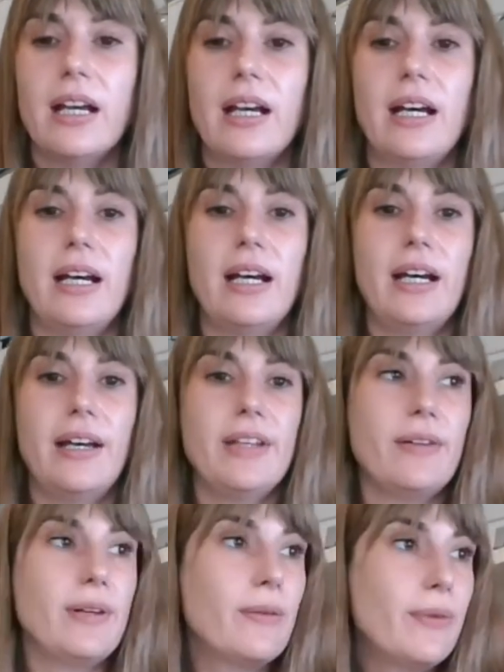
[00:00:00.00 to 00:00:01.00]
The
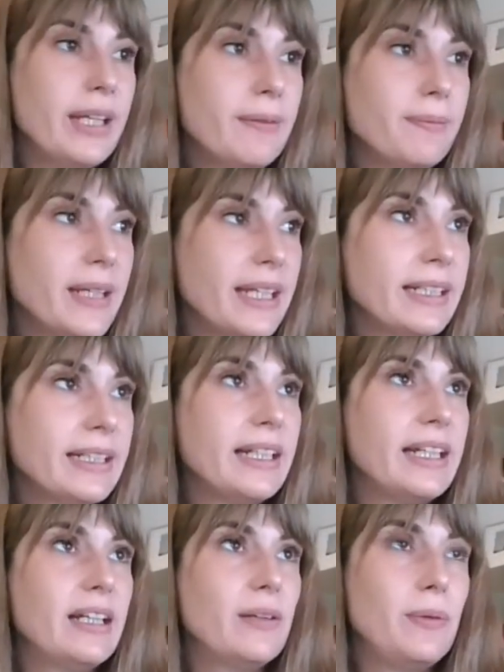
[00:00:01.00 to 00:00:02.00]
recruitment,
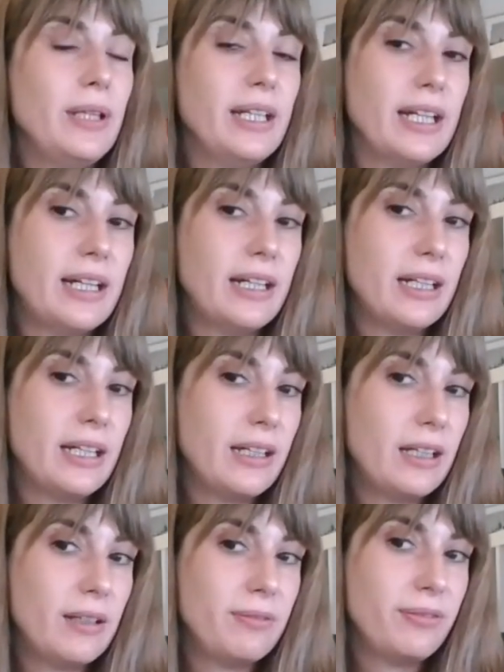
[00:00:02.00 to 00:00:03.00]
we
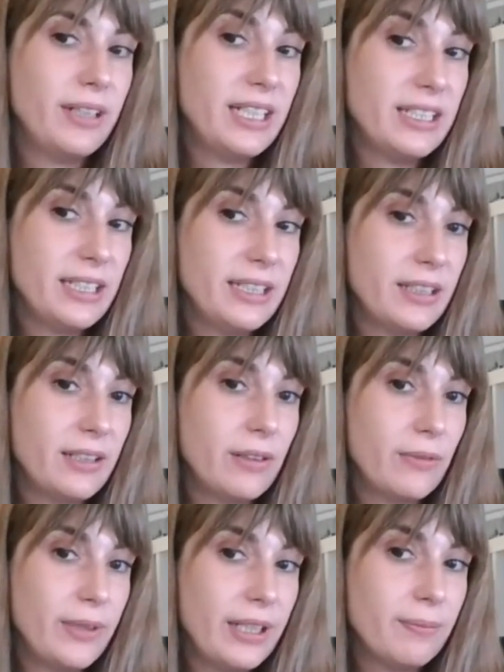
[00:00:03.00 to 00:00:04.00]
are finishing the
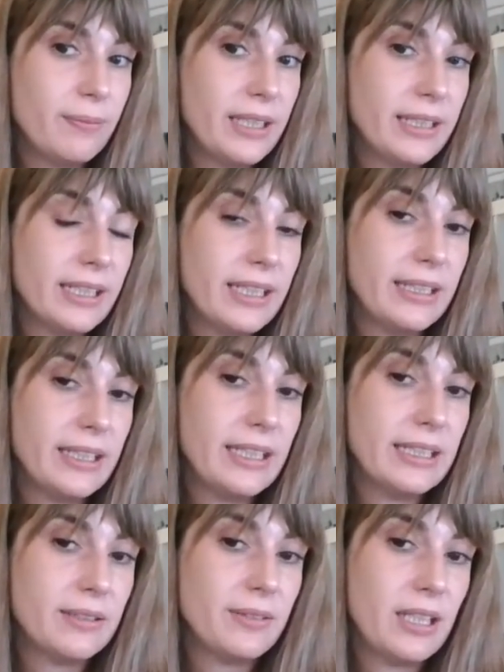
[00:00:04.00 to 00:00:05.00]
recruitment in
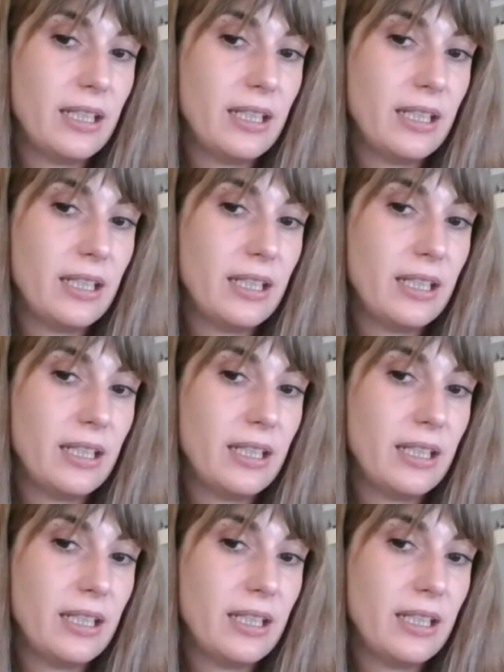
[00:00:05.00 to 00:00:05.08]
these